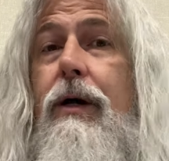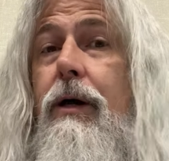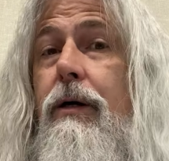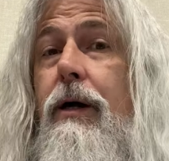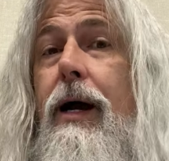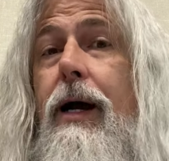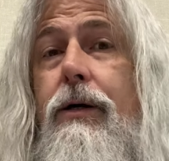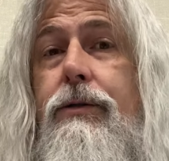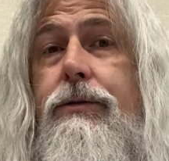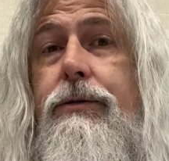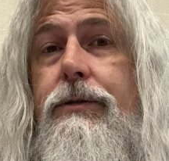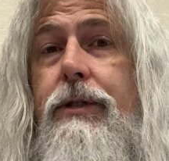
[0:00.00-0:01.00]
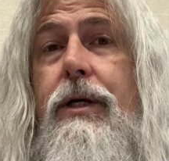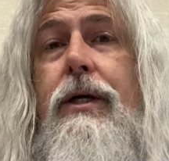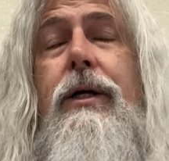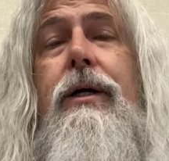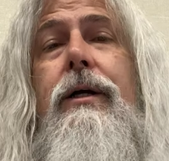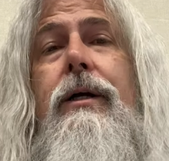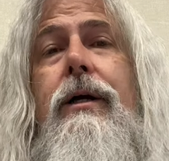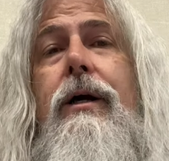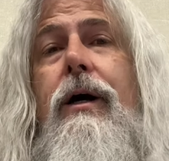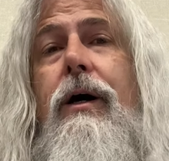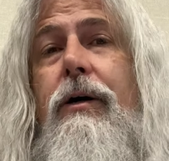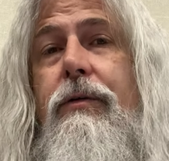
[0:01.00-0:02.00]
our house,
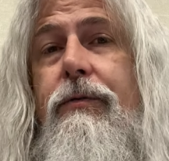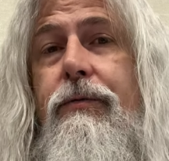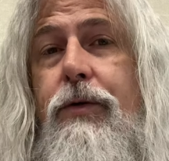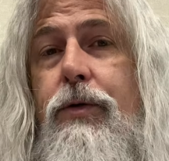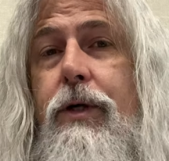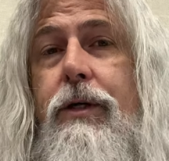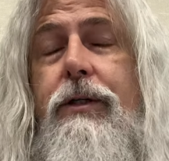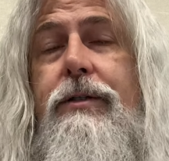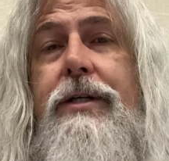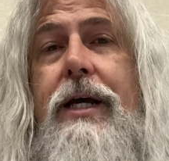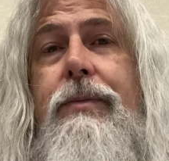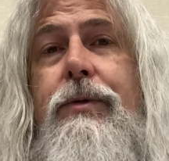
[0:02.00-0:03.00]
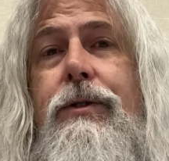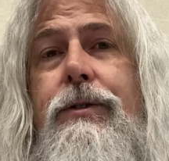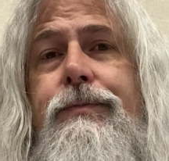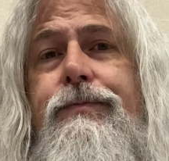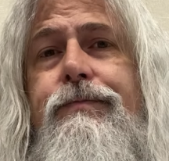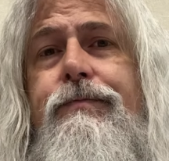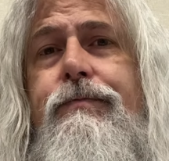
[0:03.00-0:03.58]
our food on our table,